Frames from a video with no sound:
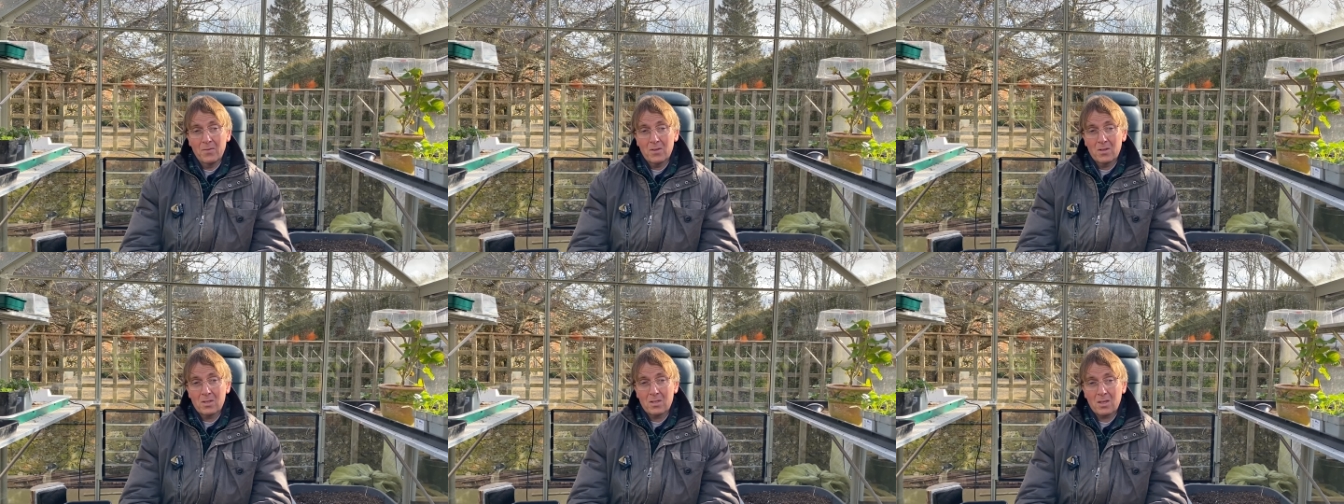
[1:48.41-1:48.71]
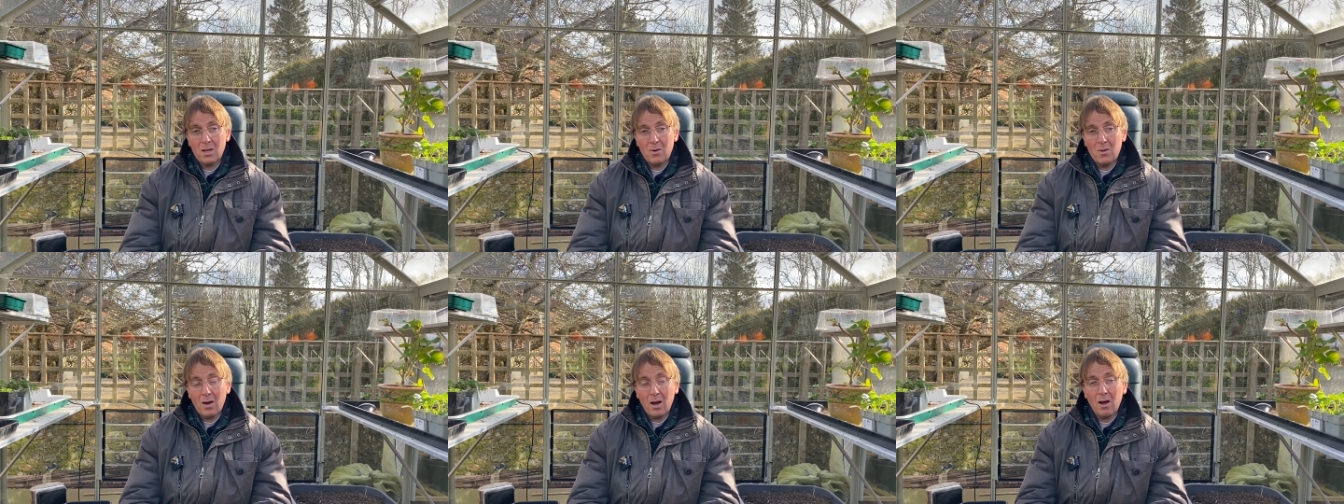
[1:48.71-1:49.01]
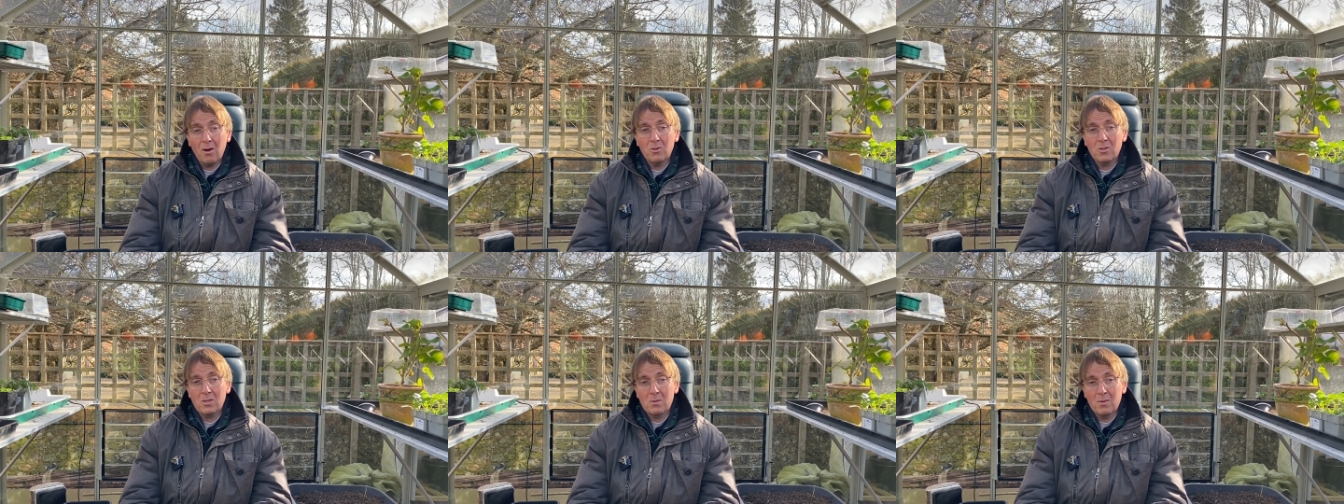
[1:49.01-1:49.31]
So
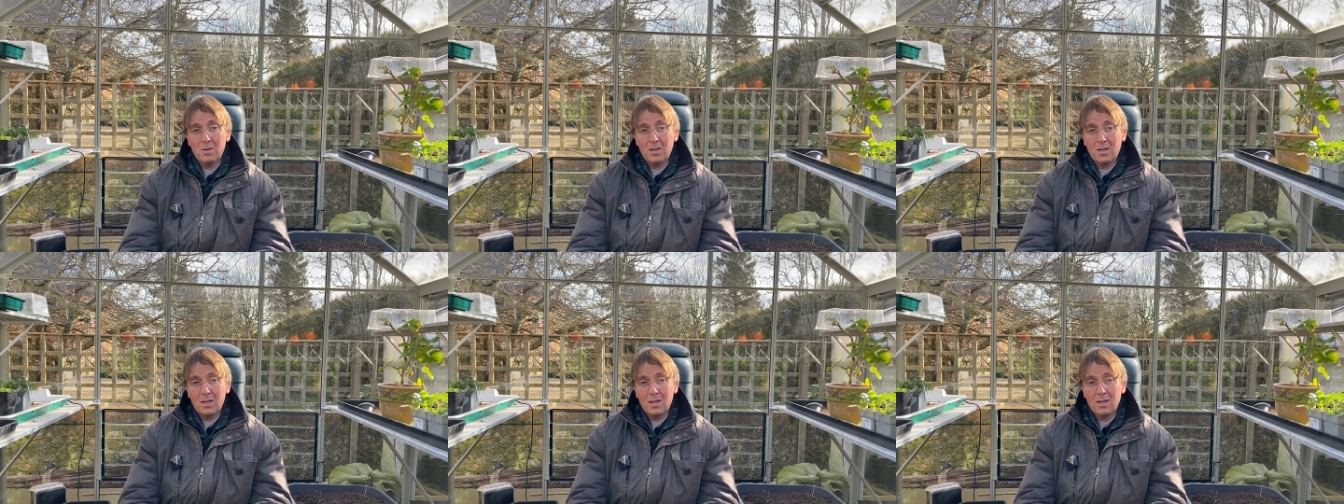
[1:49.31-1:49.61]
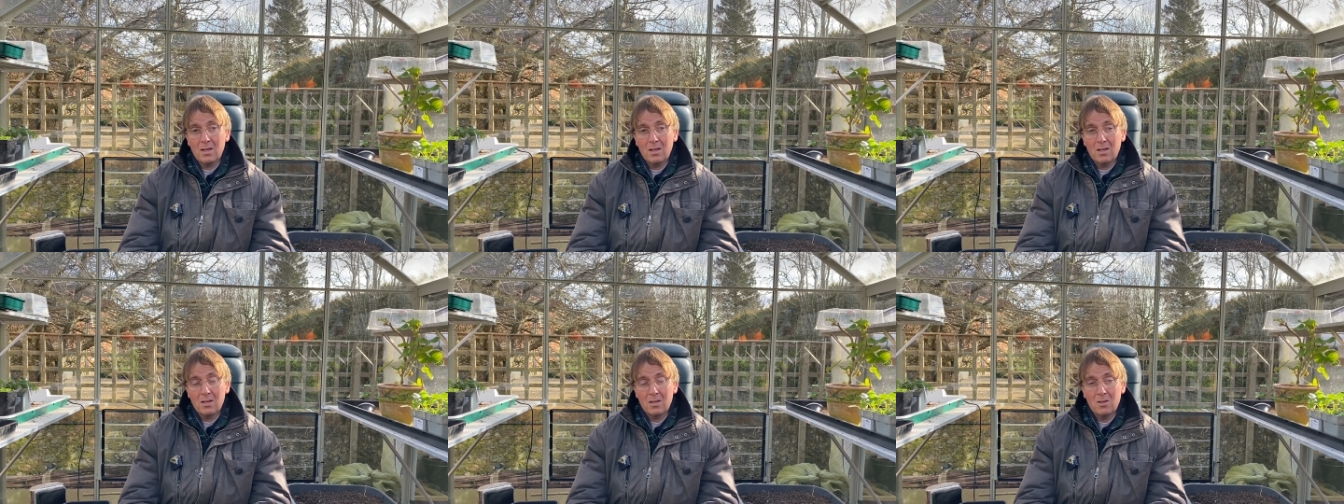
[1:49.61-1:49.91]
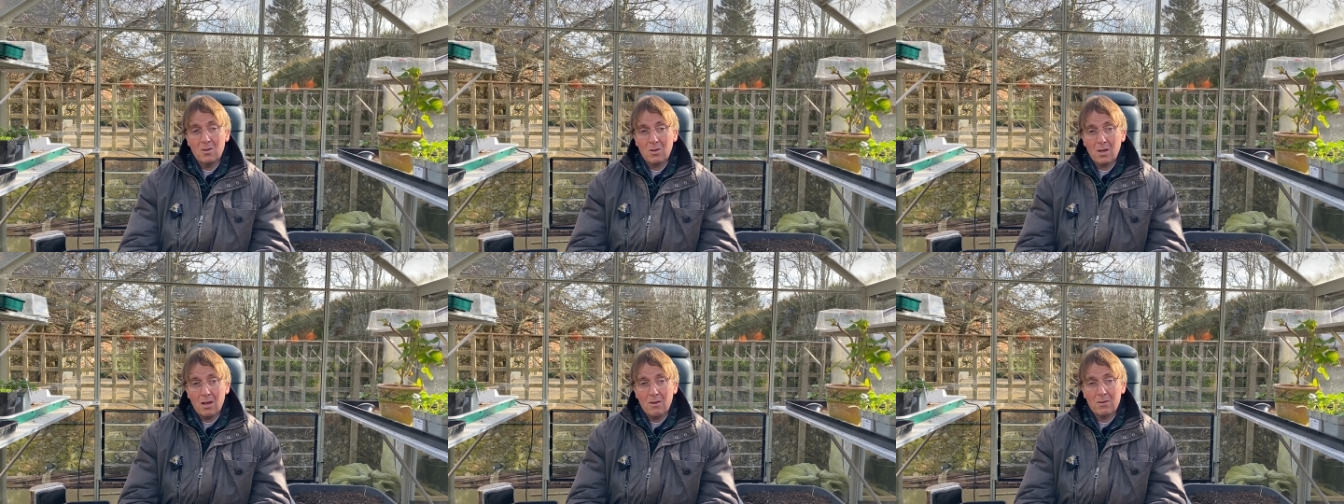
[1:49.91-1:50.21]
ultimately,
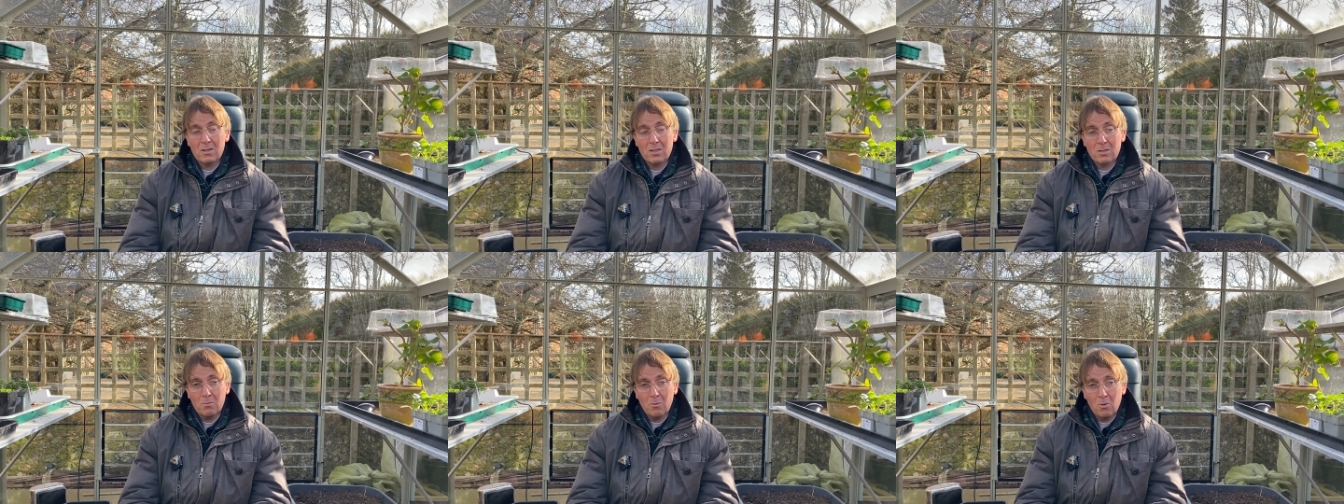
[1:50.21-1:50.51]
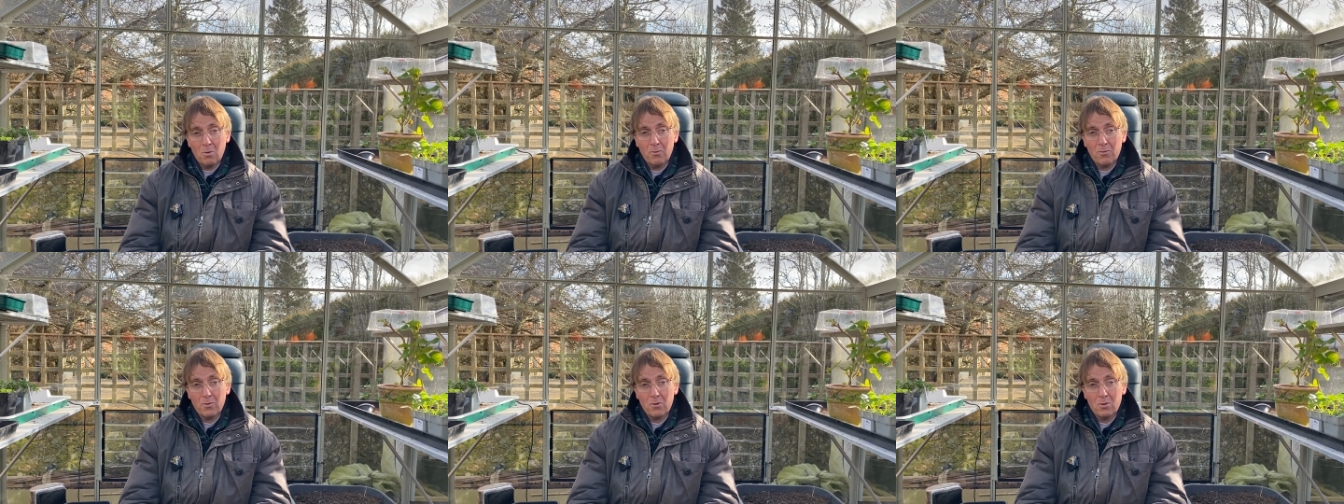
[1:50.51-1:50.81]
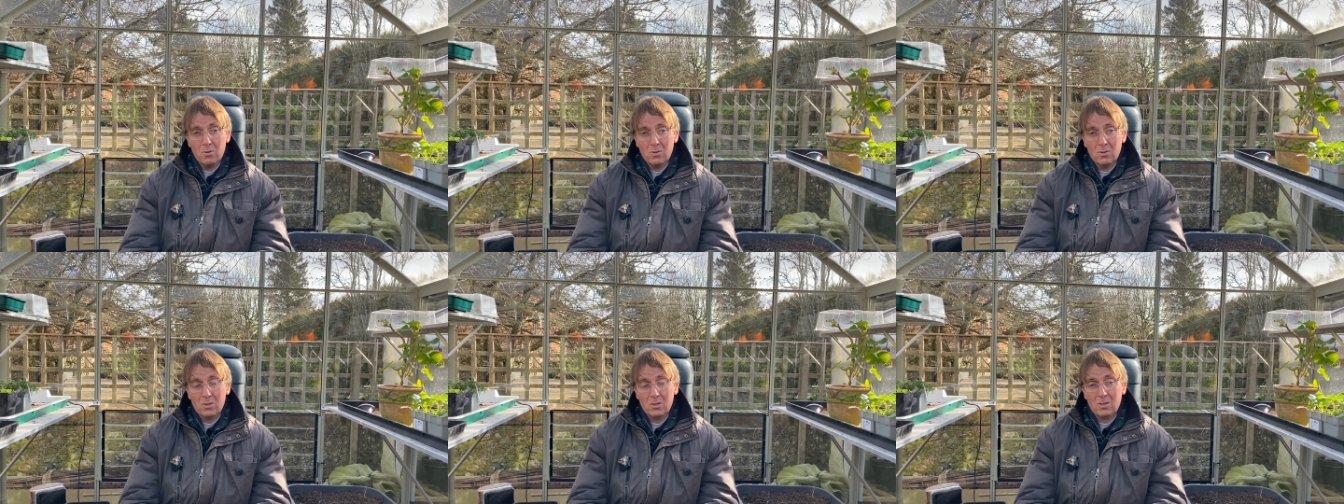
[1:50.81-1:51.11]
you get small
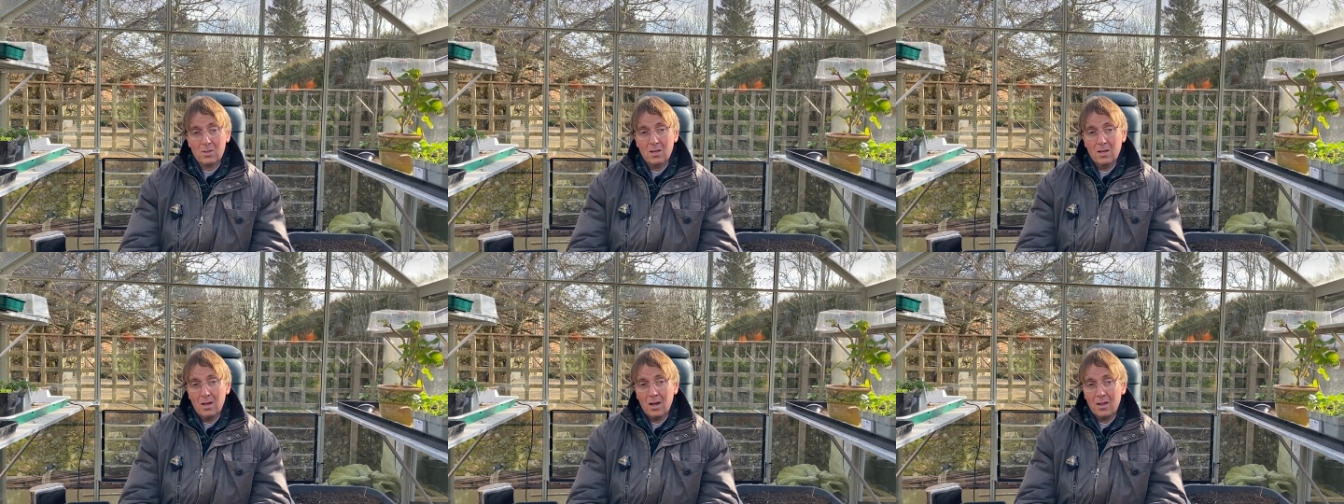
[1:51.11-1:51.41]
fruits,